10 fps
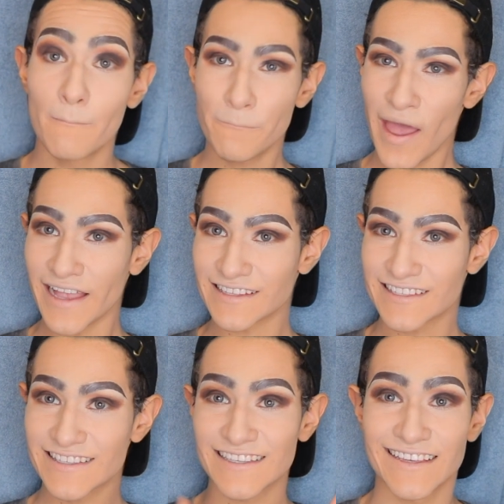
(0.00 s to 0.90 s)

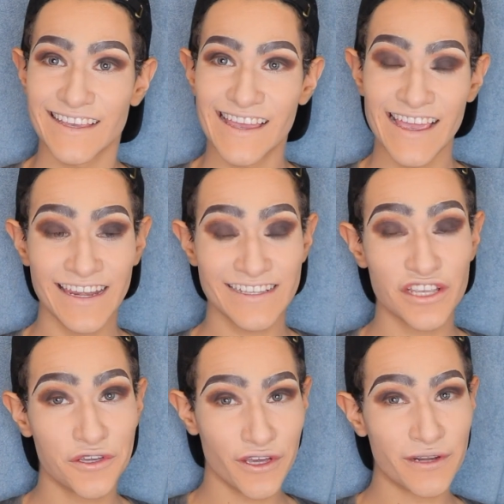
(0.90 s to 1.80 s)
But it is
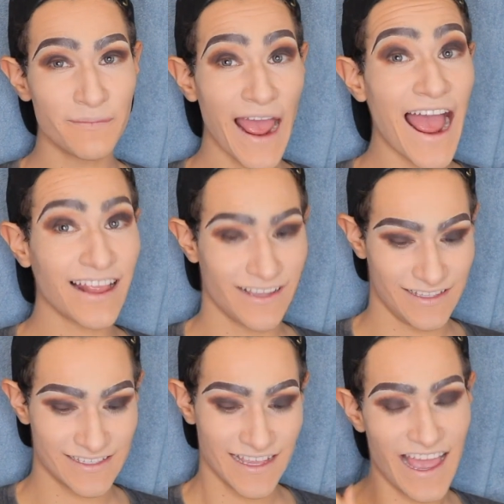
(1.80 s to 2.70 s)
a good
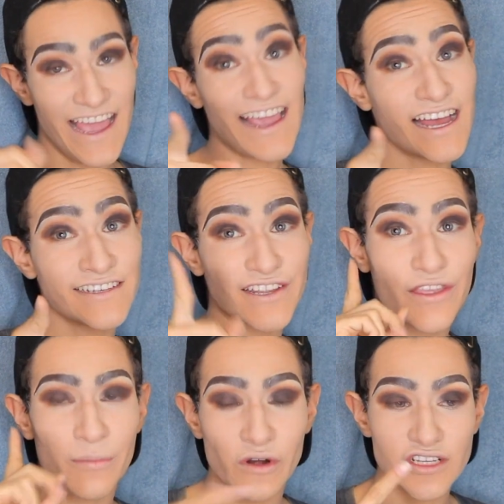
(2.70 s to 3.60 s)
palette. And
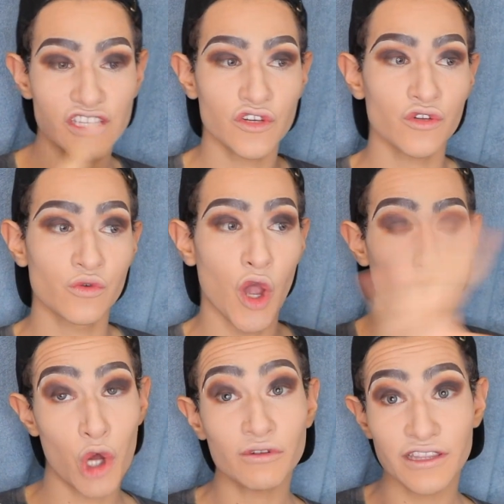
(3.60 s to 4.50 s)
the person who
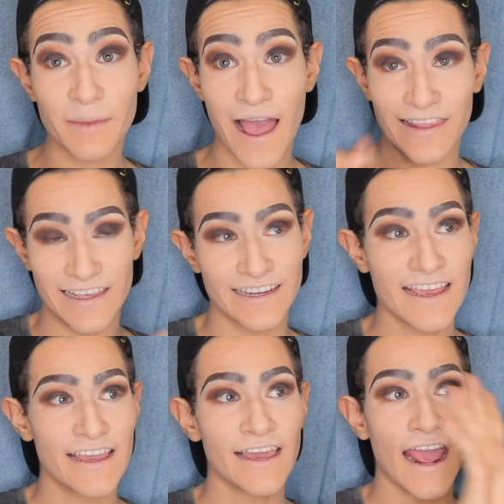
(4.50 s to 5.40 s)
owned the palette
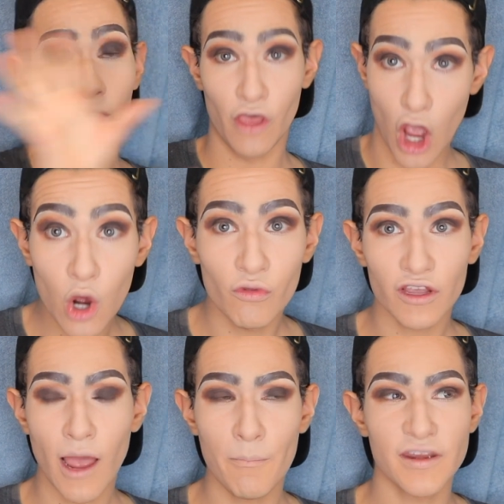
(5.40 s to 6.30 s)
and owned the
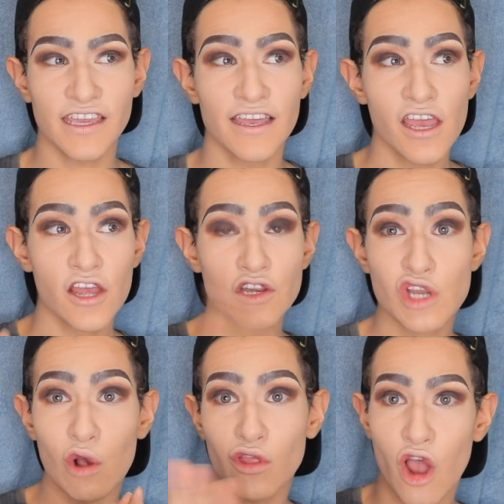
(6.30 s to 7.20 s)
company
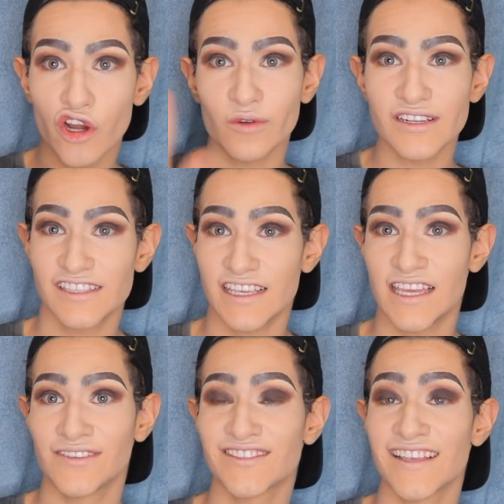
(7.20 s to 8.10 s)
no longer
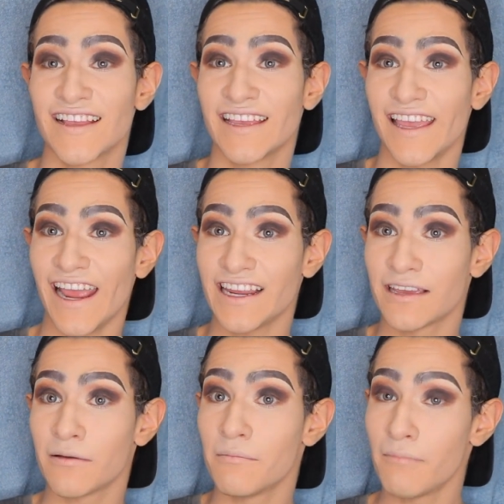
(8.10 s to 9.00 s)
receives
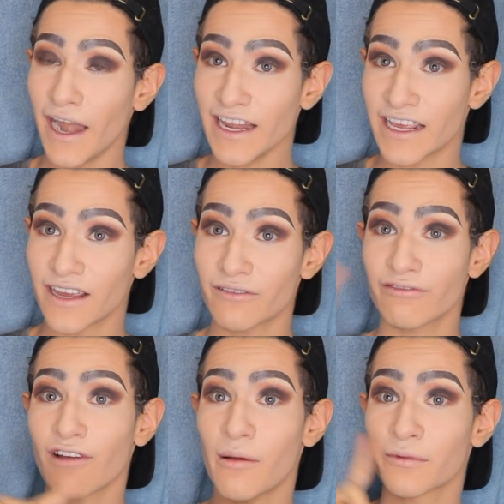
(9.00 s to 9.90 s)
any money
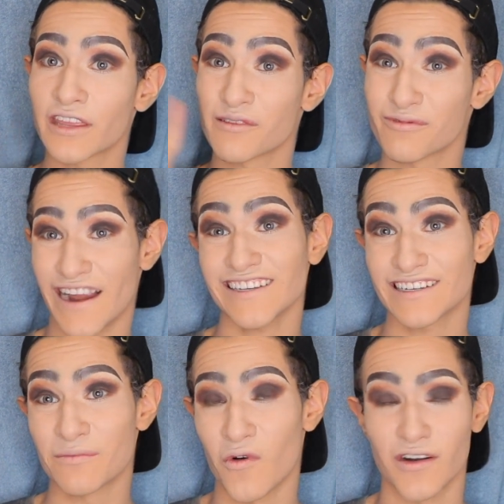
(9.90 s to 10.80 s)
from their brand
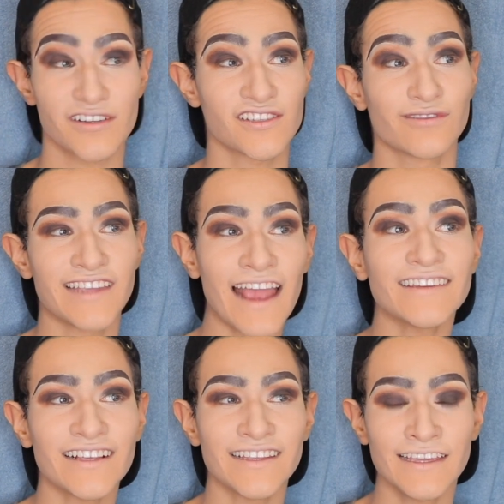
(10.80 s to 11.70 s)
anymore. So
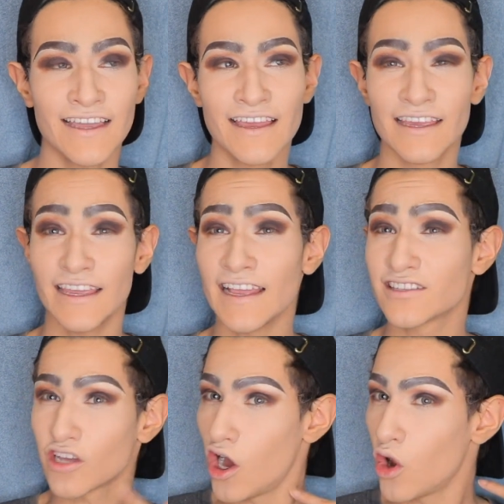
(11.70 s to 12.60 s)
technically
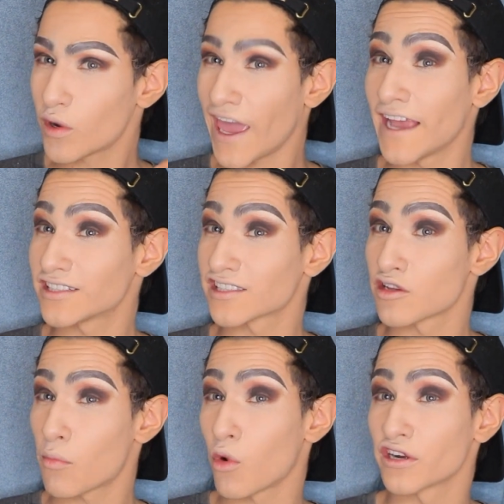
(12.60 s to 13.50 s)
it's okay to
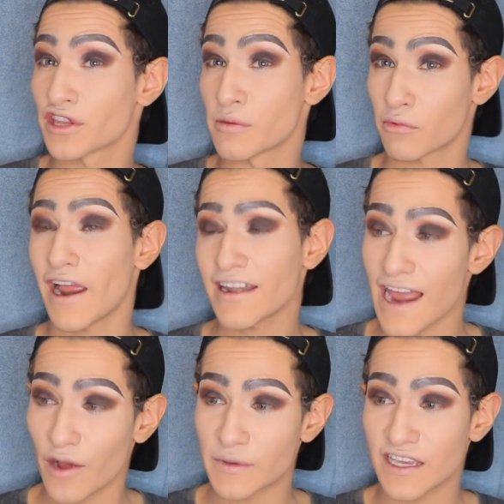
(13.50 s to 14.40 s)
support their brand
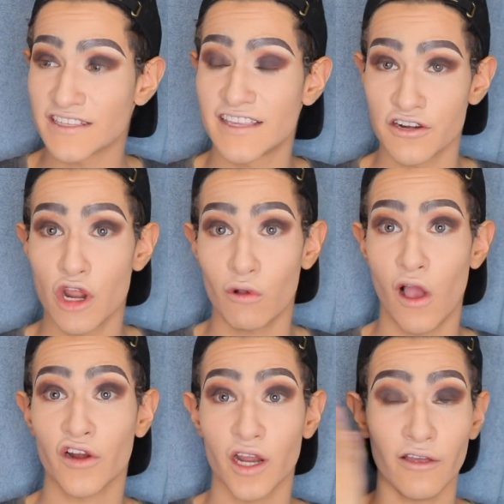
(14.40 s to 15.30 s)
now because they're no
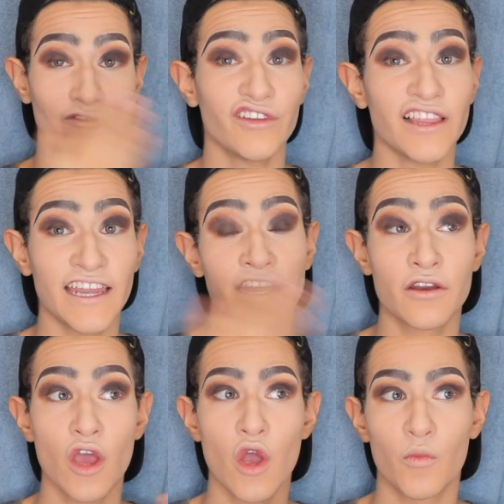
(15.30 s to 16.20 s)
longer
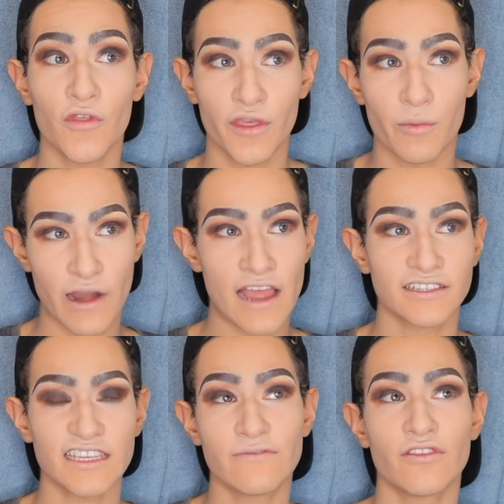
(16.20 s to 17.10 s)
affiliated with the
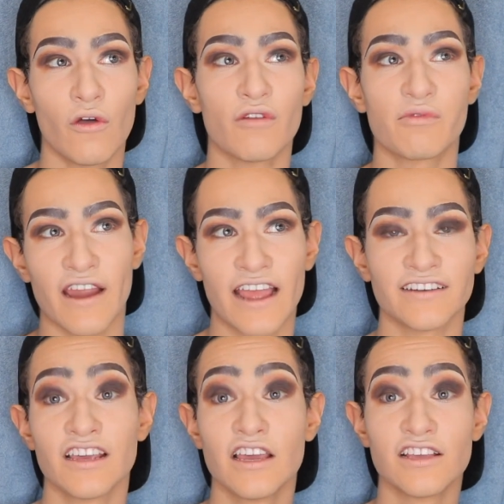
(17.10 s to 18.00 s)
brand, even though the
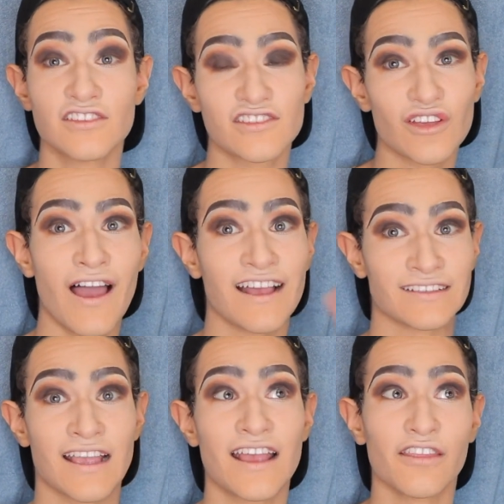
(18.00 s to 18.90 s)
brand still
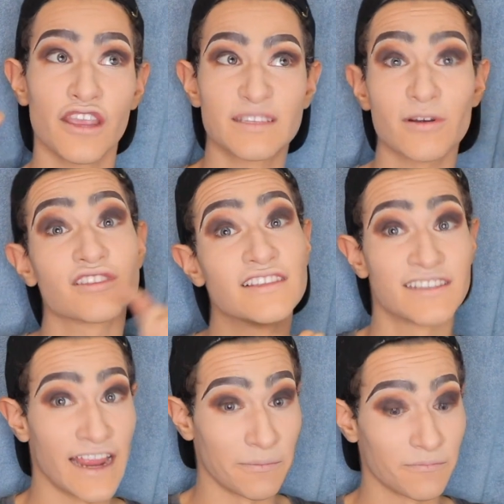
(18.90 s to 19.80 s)
has this person's
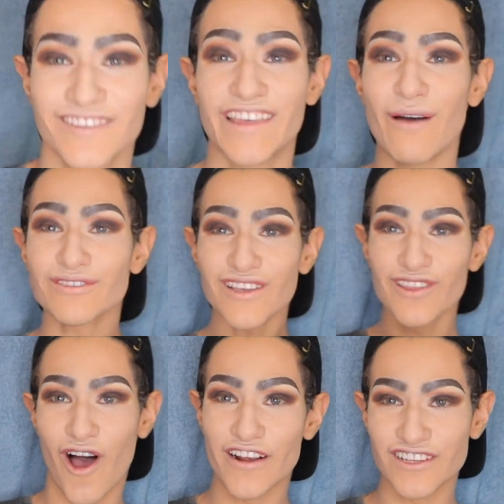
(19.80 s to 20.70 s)
name. That was a
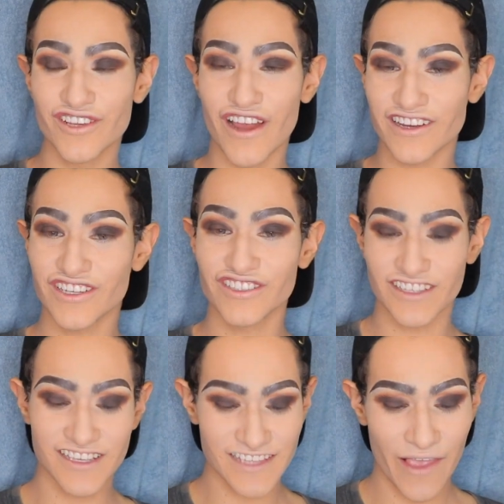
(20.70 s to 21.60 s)
long introduction
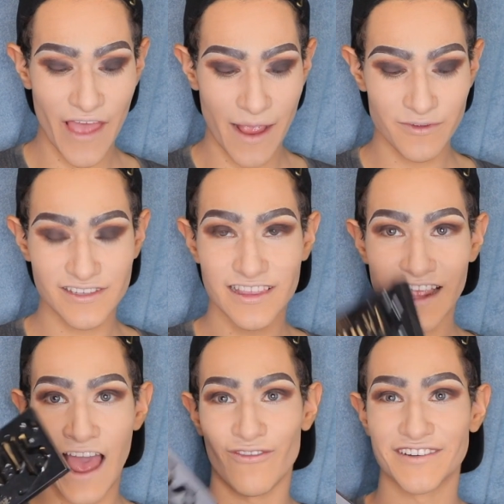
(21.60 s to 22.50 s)
just to say that I'm using the
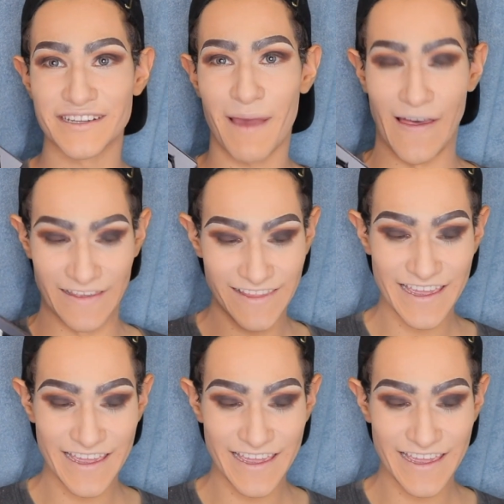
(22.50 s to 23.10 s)
Kat Von D palette.